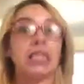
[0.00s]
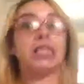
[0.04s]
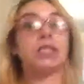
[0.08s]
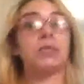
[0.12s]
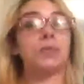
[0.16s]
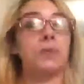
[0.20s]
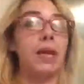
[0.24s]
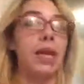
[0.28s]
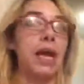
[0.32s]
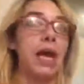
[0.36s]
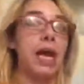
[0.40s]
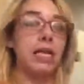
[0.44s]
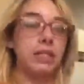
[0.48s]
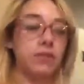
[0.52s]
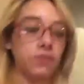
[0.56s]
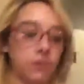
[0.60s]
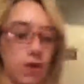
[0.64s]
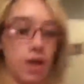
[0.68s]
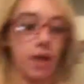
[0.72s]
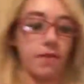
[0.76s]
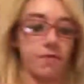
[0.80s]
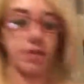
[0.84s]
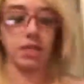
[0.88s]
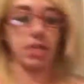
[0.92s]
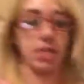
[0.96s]
This one I ask for
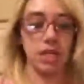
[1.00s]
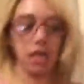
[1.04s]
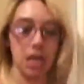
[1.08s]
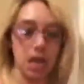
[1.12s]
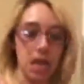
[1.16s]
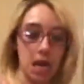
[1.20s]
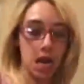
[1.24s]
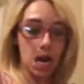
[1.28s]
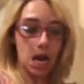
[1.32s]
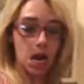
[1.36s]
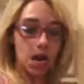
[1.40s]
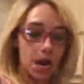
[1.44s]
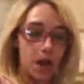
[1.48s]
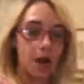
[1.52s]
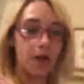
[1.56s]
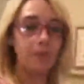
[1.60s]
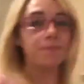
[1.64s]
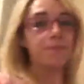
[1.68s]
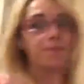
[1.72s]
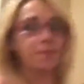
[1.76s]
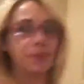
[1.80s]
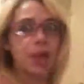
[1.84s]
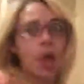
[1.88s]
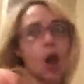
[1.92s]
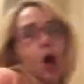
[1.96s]
every year.
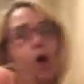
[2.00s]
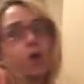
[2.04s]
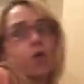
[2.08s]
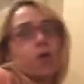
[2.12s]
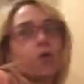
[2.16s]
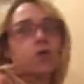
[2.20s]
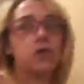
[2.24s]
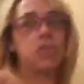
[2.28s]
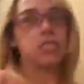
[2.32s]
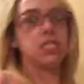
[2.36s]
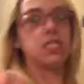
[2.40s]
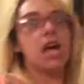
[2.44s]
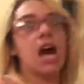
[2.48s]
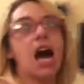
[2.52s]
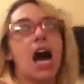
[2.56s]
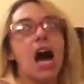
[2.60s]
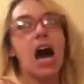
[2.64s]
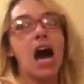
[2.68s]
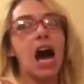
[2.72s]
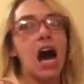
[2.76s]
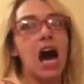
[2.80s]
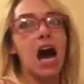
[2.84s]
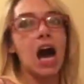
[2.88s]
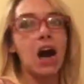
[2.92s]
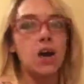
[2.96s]
Ooh,
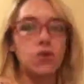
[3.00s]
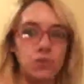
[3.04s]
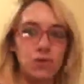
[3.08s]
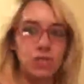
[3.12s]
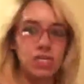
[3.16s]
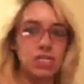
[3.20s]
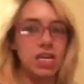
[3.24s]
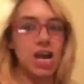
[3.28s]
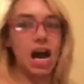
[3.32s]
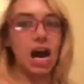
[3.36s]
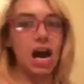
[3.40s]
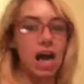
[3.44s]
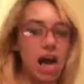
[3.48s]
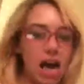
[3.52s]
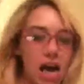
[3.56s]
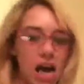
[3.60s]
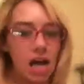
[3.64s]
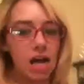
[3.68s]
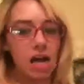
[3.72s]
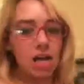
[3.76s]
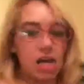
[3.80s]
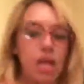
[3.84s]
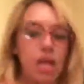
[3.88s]
yeah. Ooh, yeah.